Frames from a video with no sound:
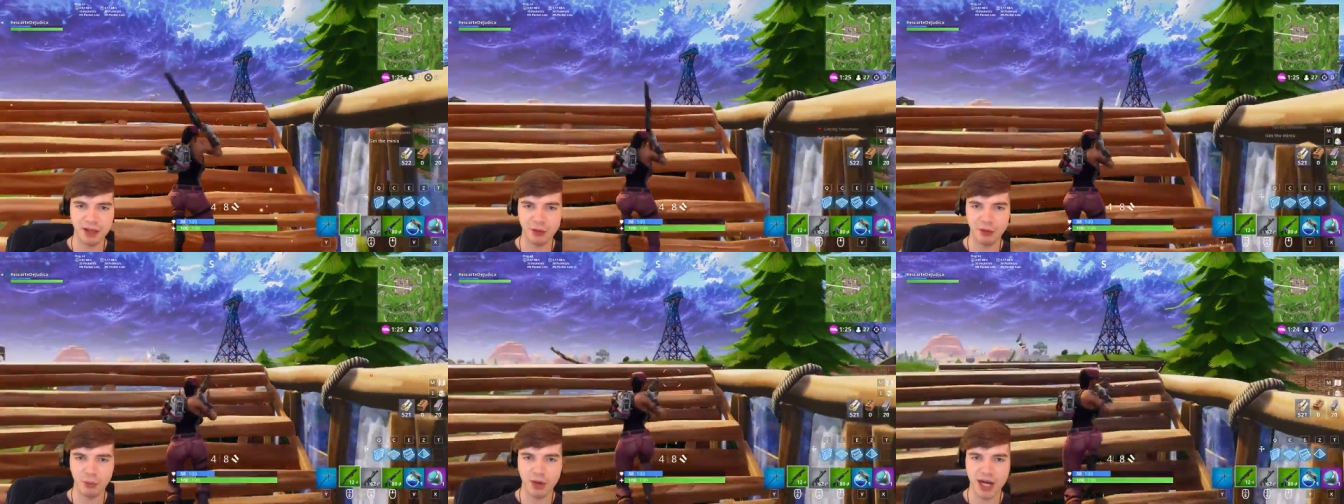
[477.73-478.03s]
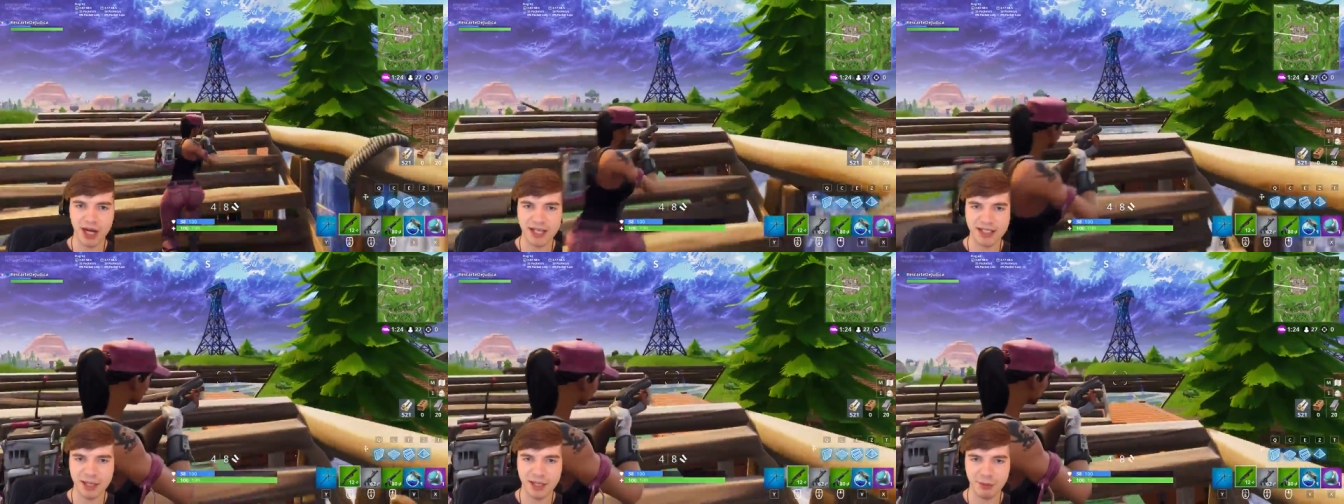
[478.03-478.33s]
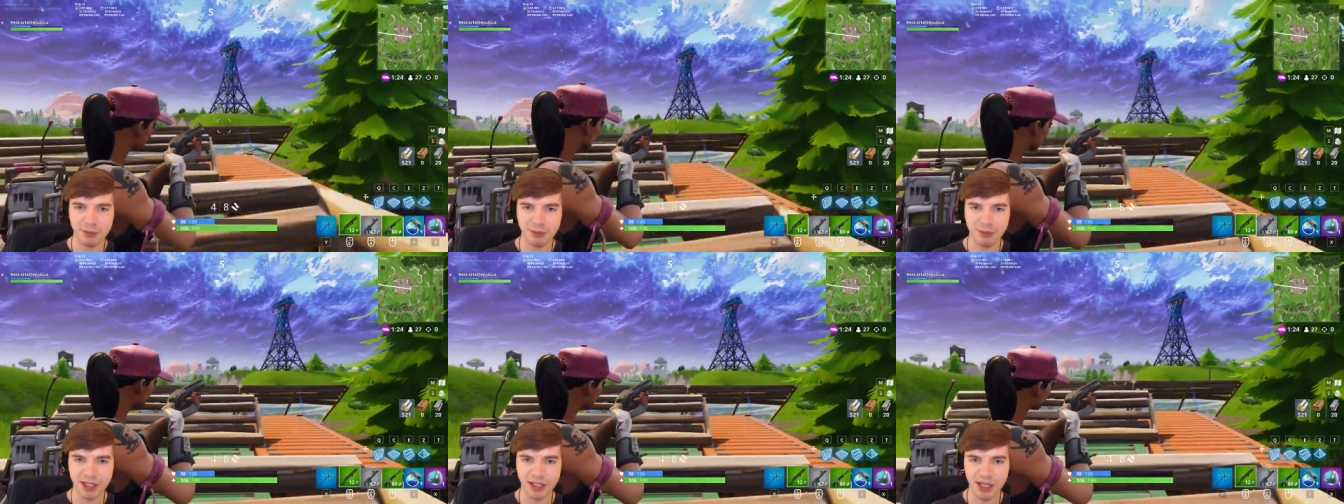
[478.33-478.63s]
Otherwise, I
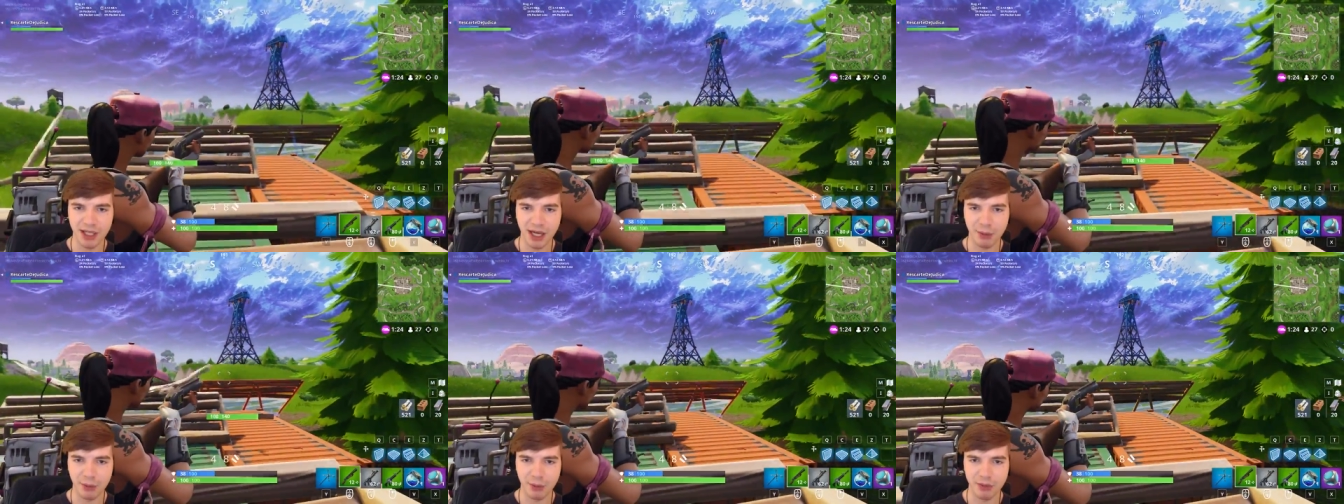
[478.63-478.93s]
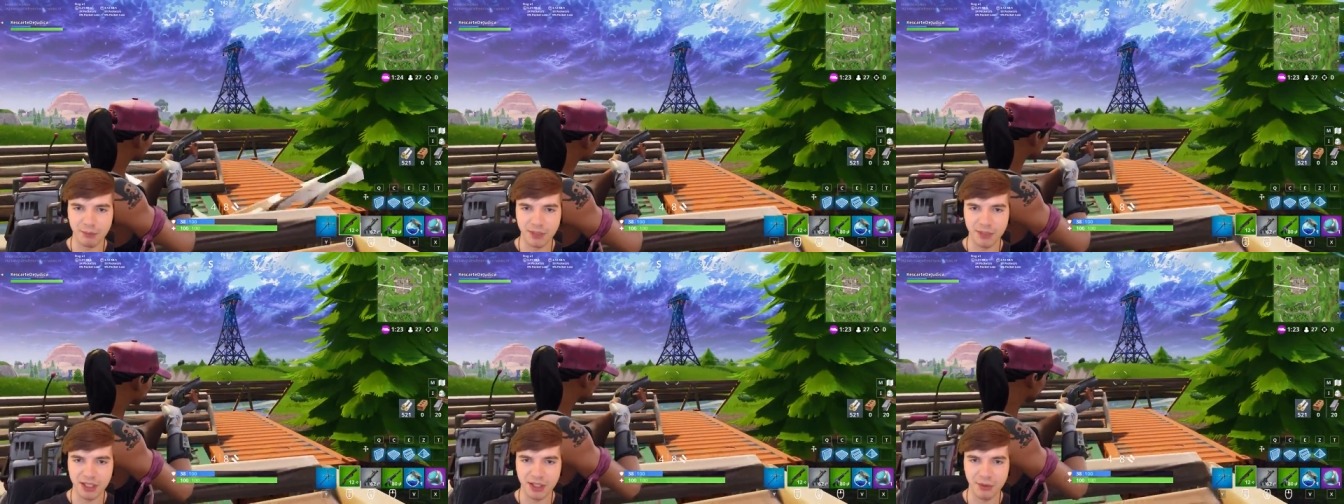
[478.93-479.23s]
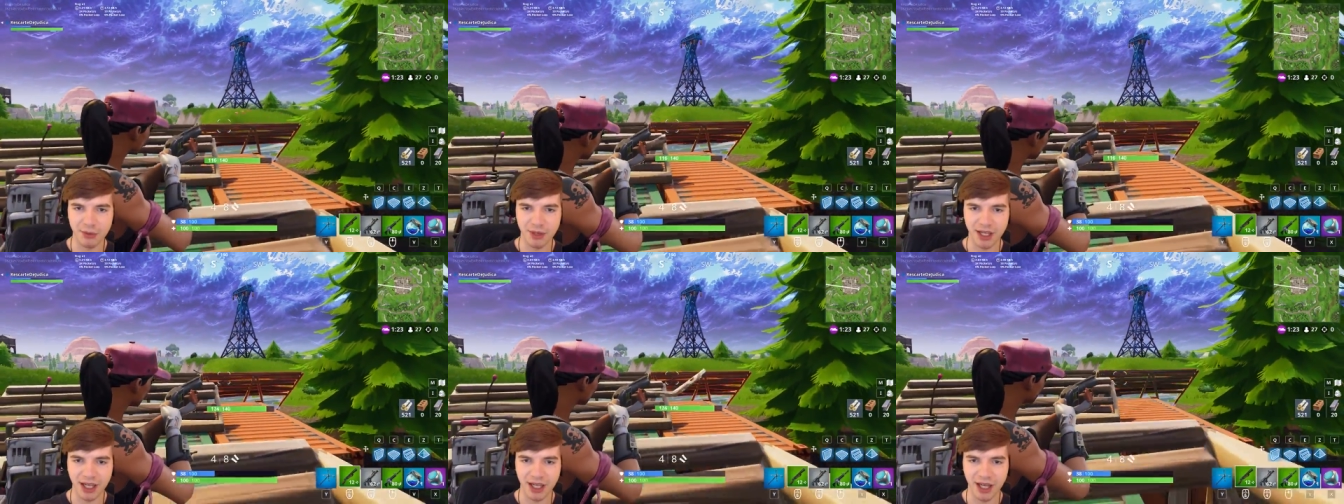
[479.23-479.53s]
wouldn't be
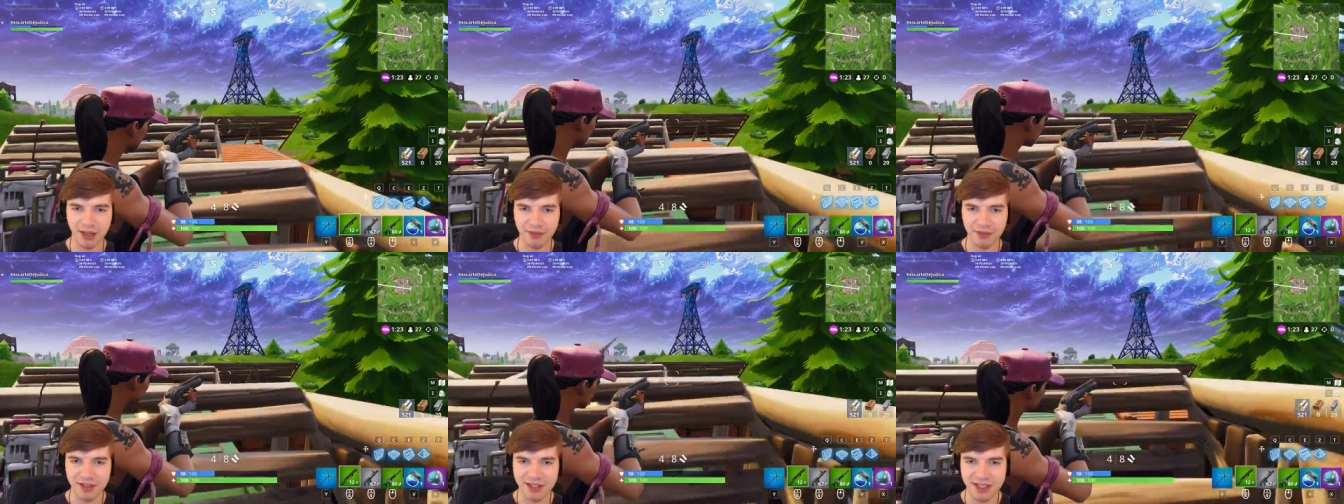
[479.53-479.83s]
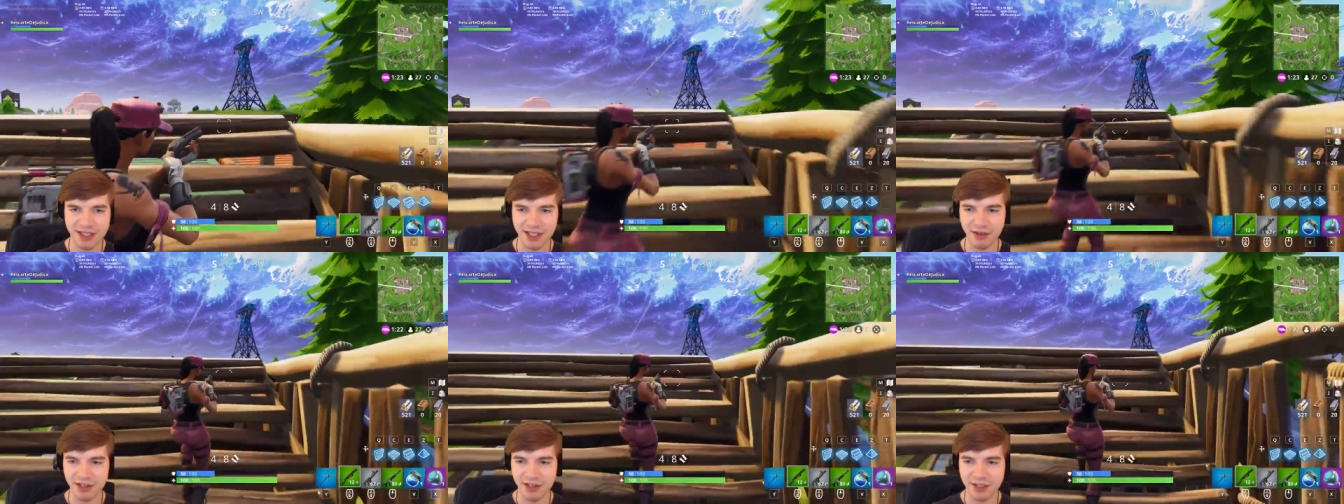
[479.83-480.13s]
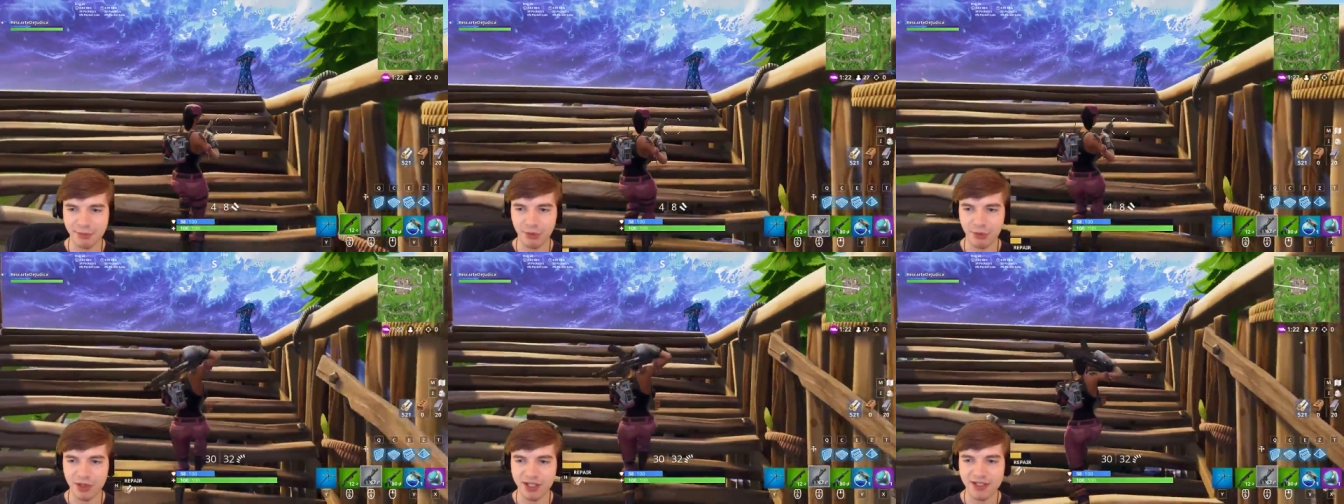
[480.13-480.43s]
doing this
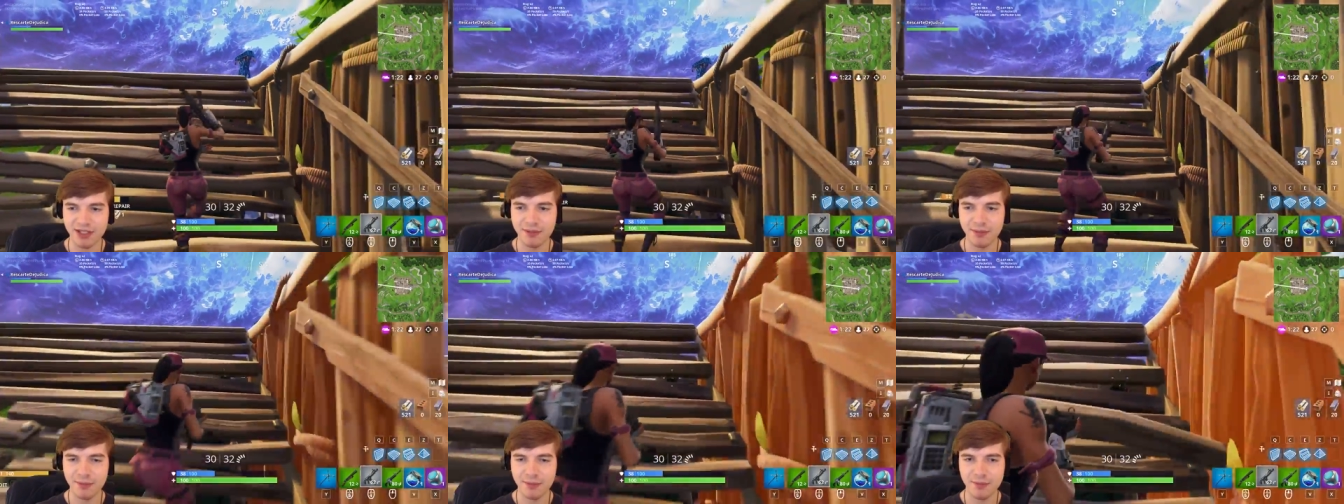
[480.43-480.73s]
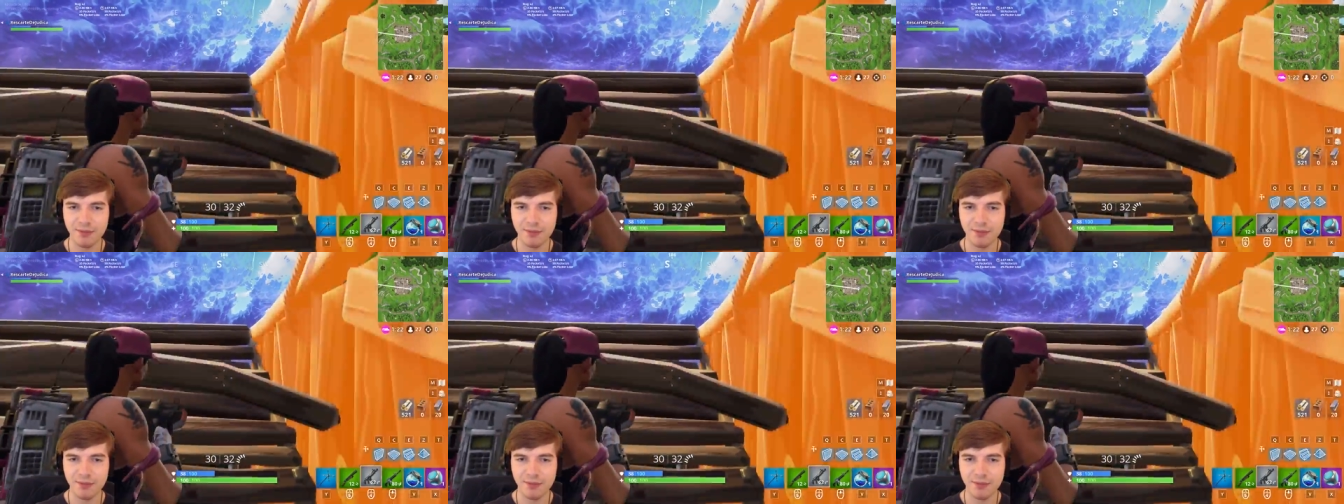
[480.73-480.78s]
series, boys.